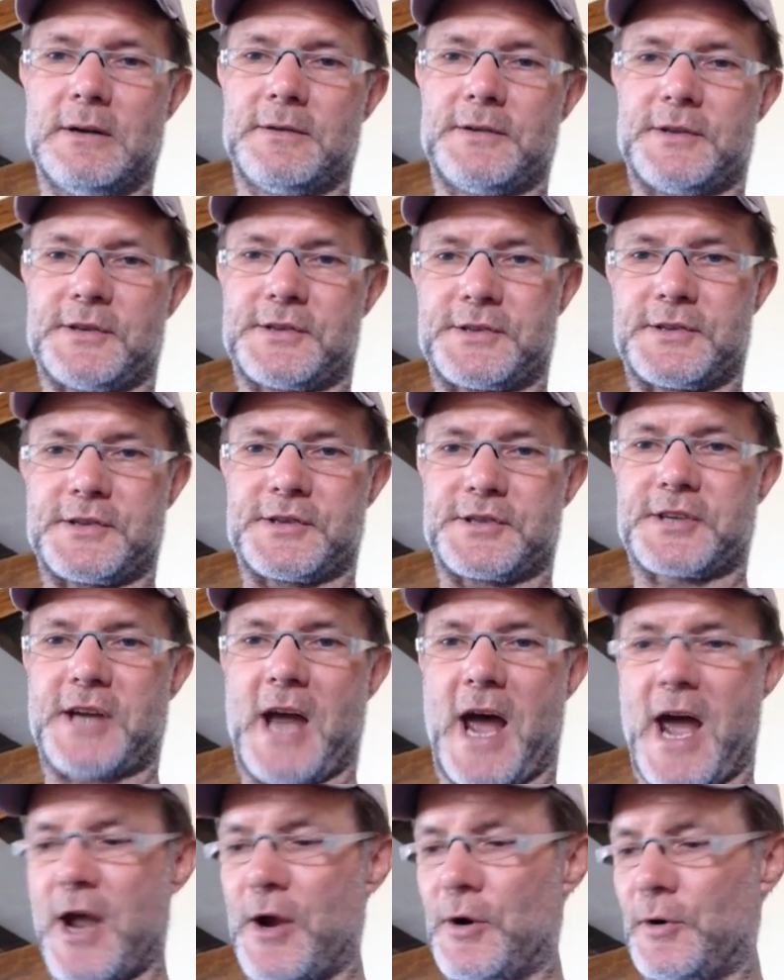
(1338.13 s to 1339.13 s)
the
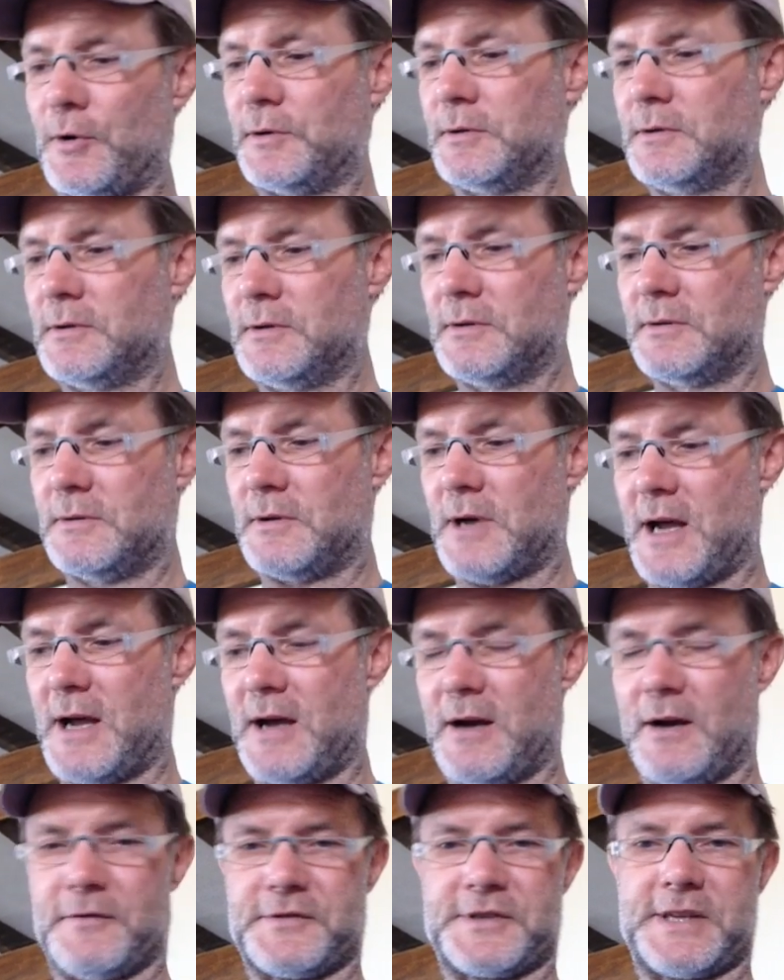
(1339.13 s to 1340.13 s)
scale,
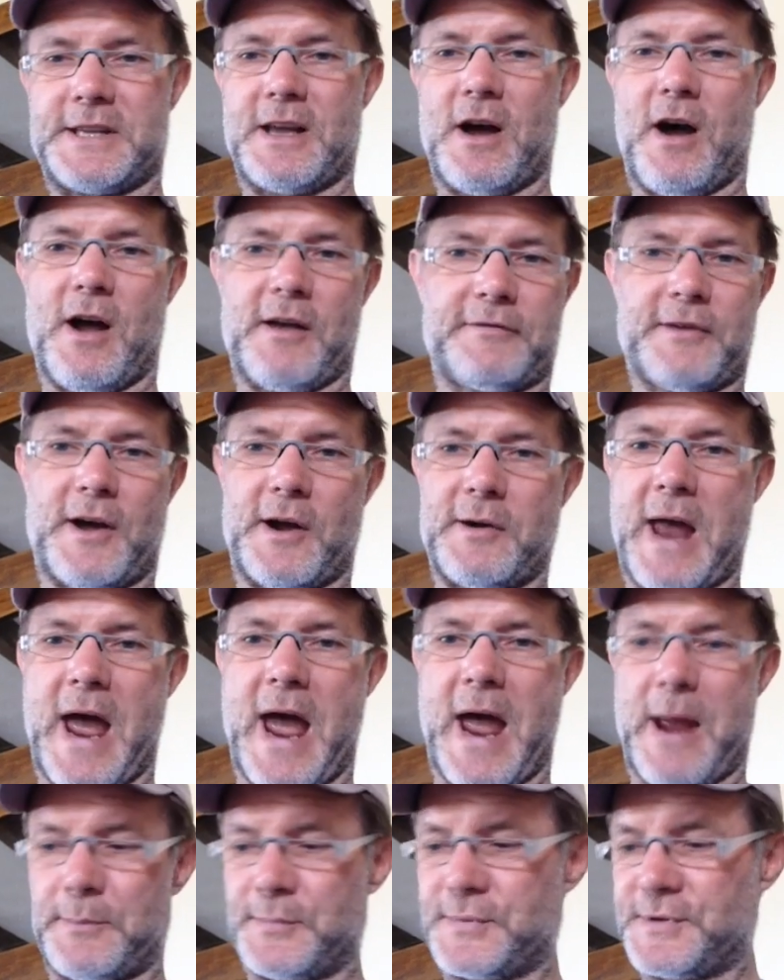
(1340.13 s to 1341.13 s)
obviously the iPhone
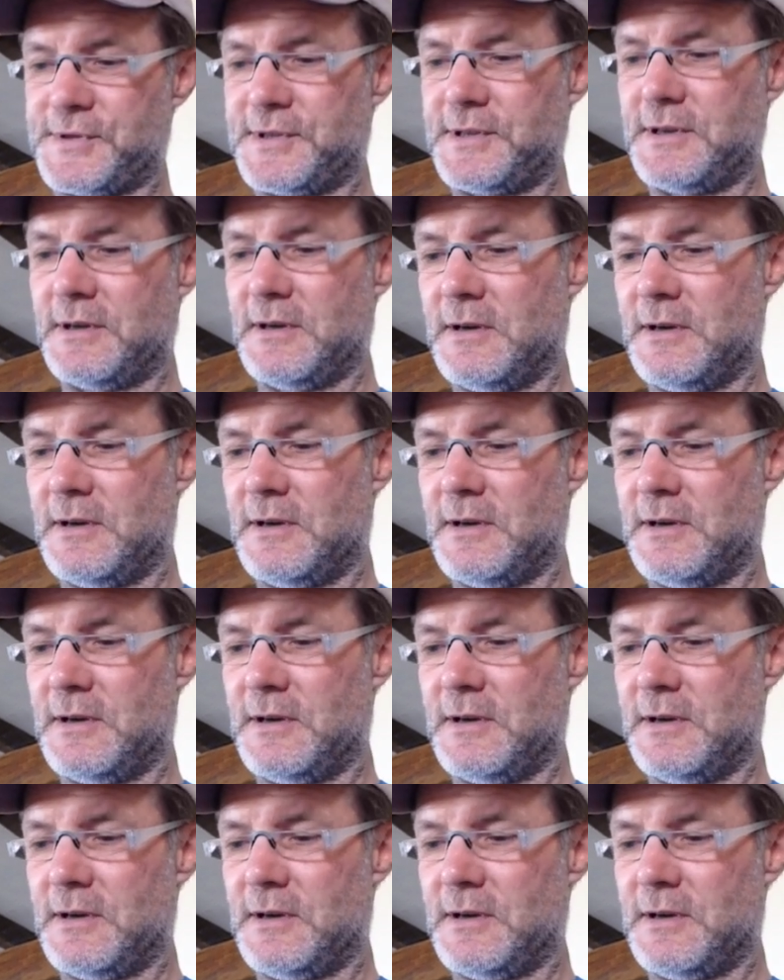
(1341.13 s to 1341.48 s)
apps,